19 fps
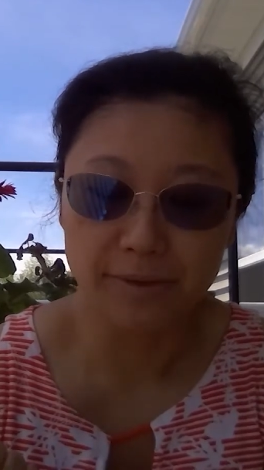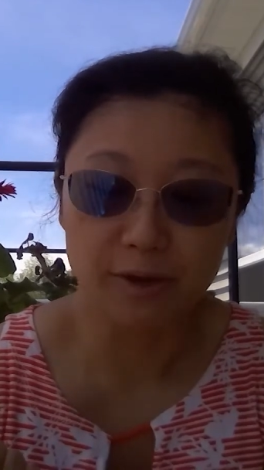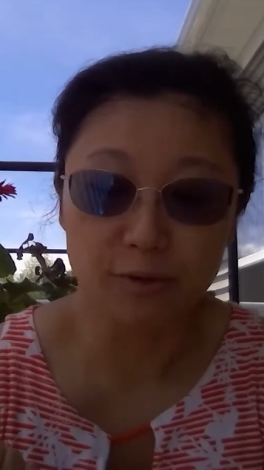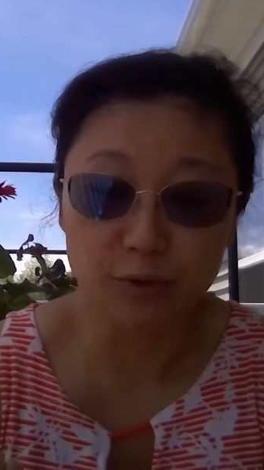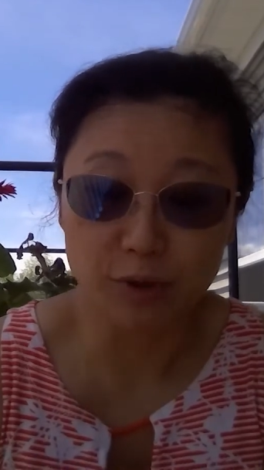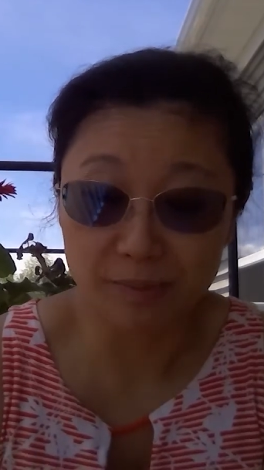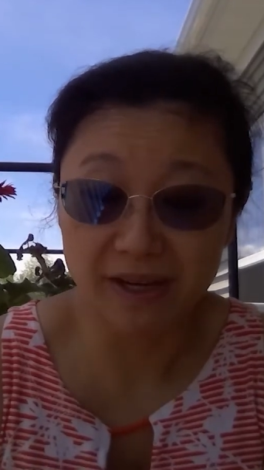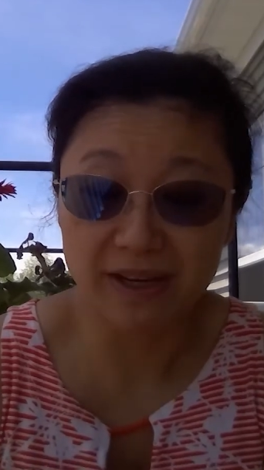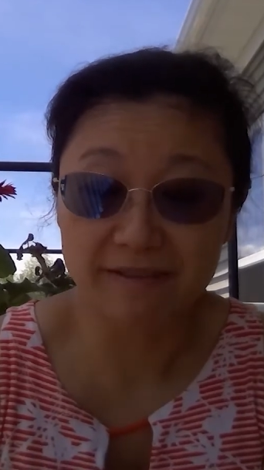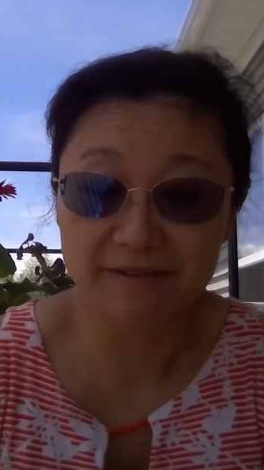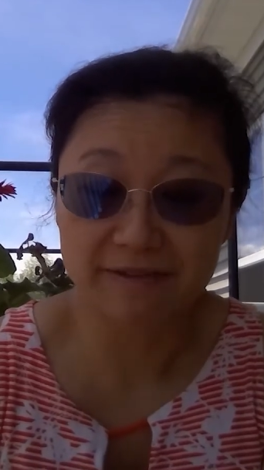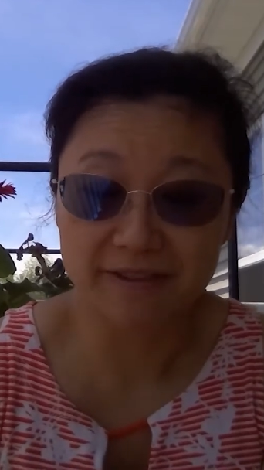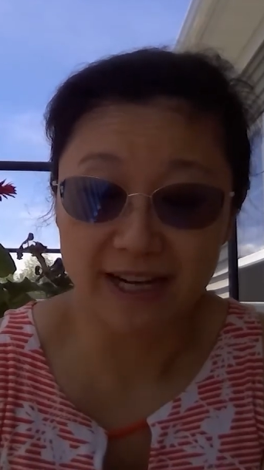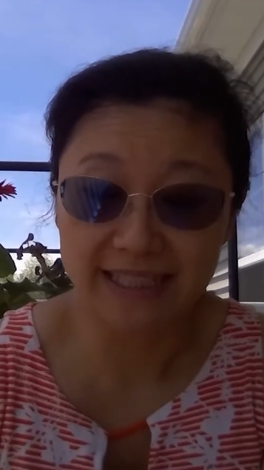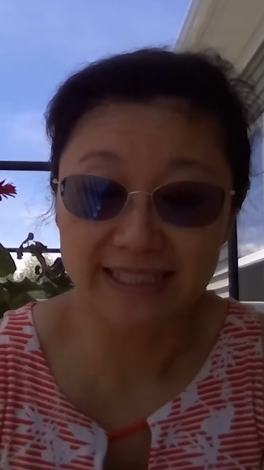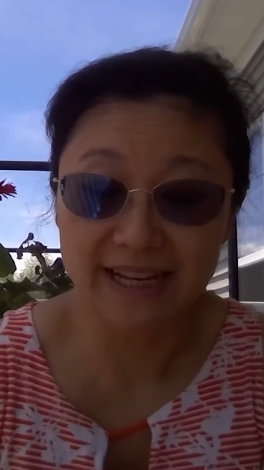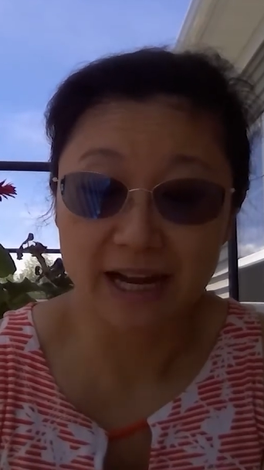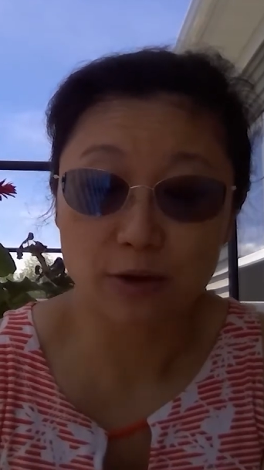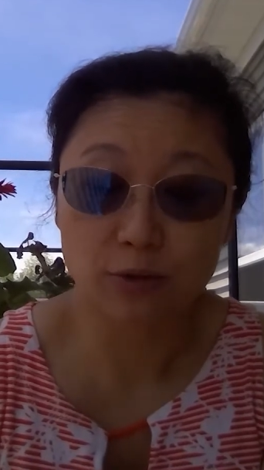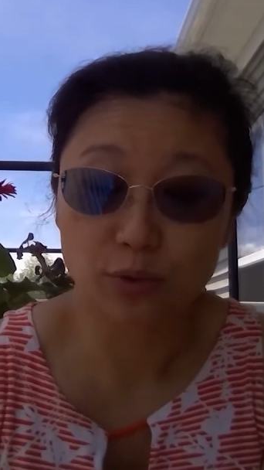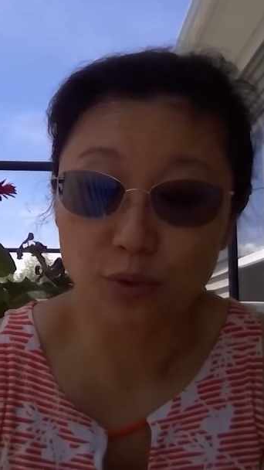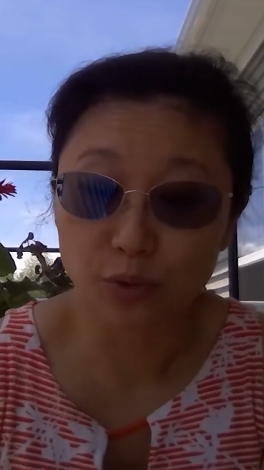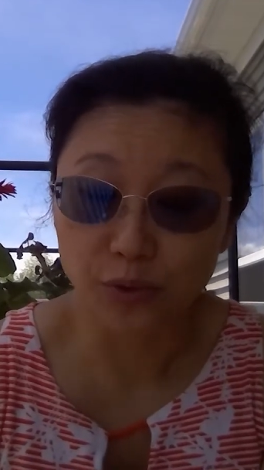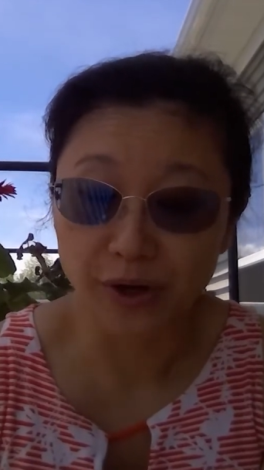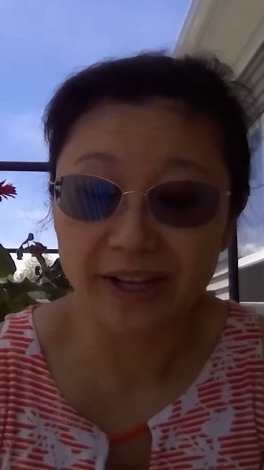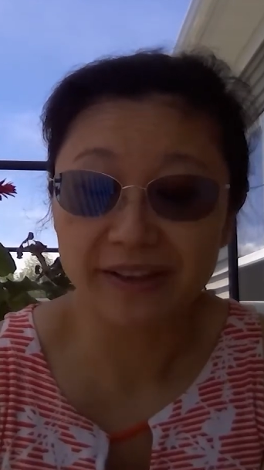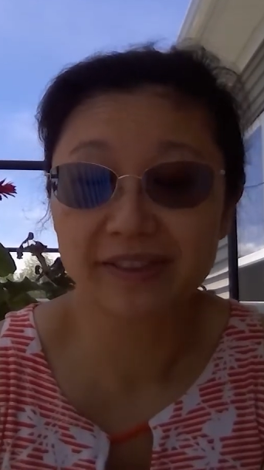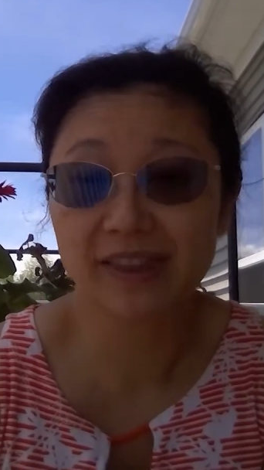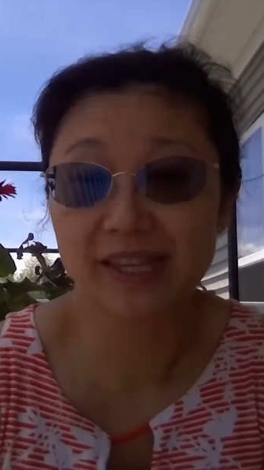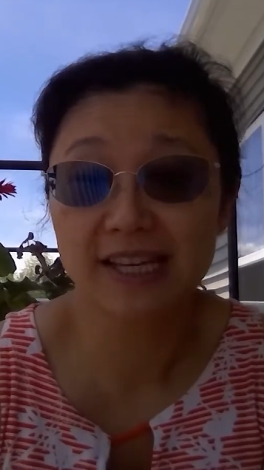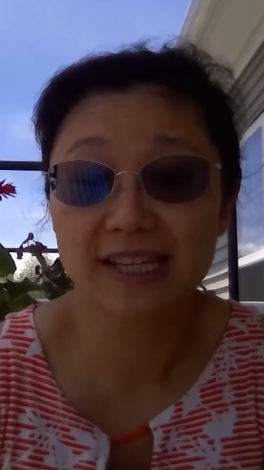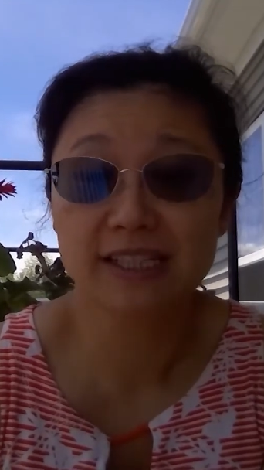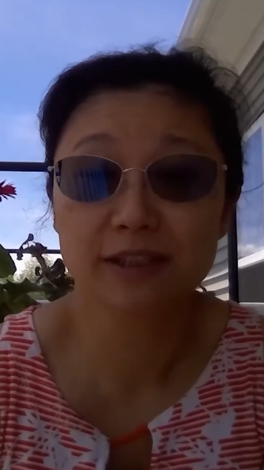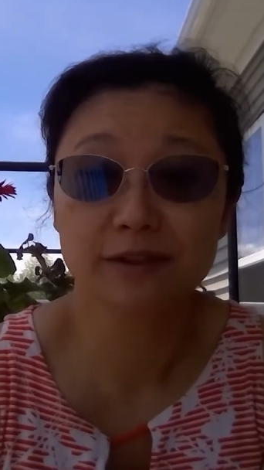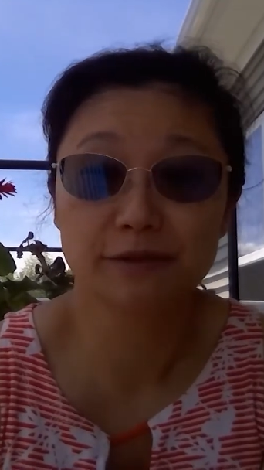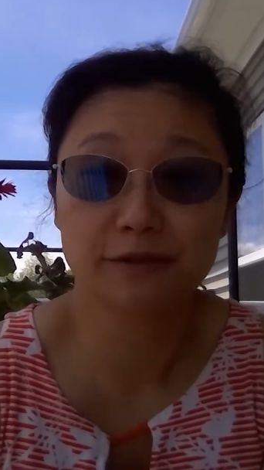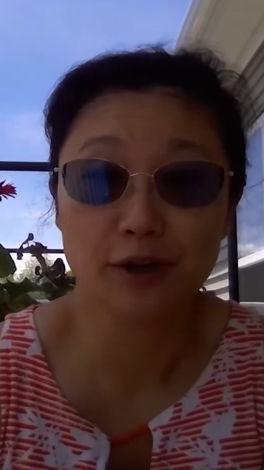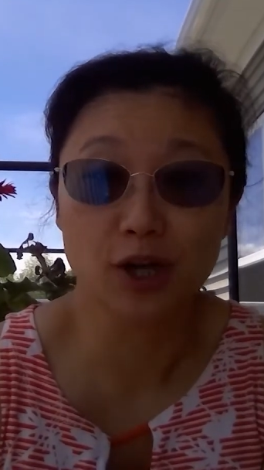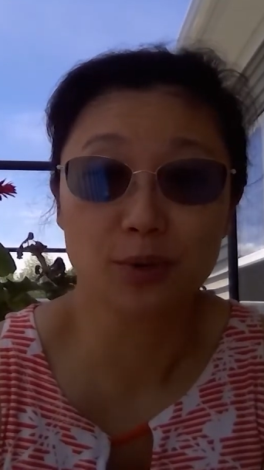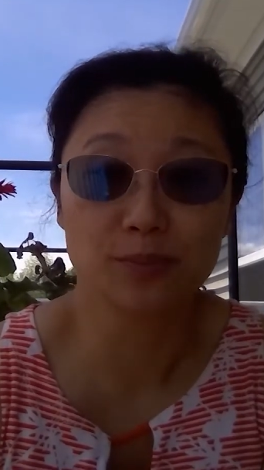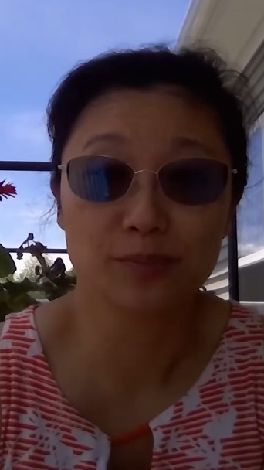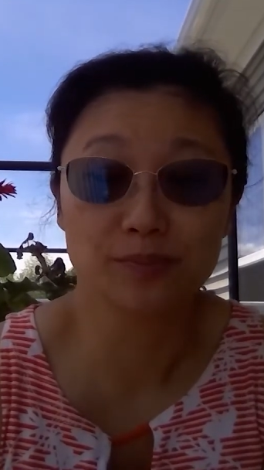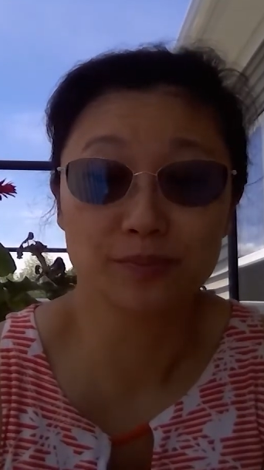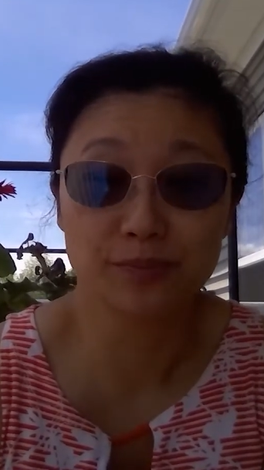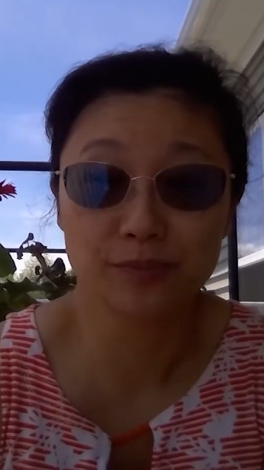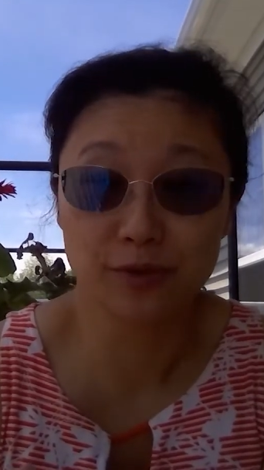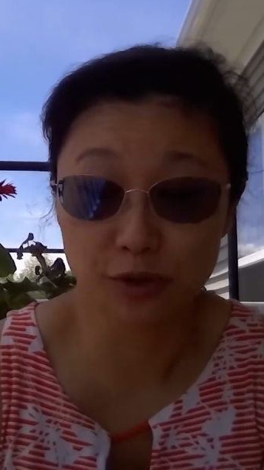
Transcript: We may find out great things from